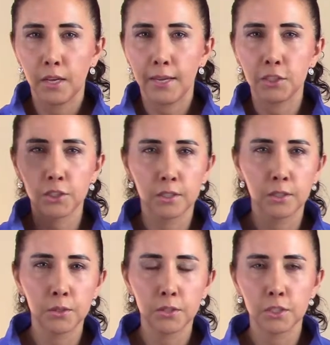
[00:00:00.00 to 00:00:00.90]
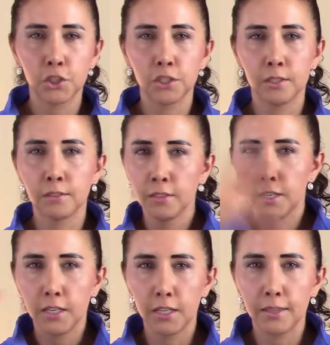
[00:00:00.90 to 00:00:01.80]
ancient hallucinogen
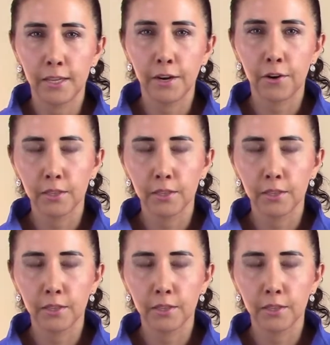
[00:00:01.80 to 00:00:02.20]
in there,